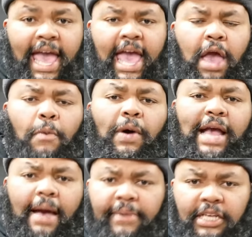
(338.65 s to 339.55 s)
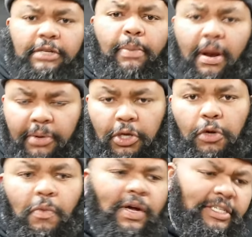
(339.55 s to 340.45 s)
And what got me into barbecue
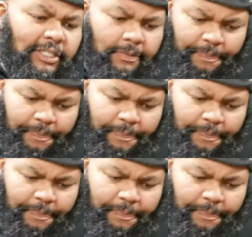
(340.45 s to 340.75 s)
was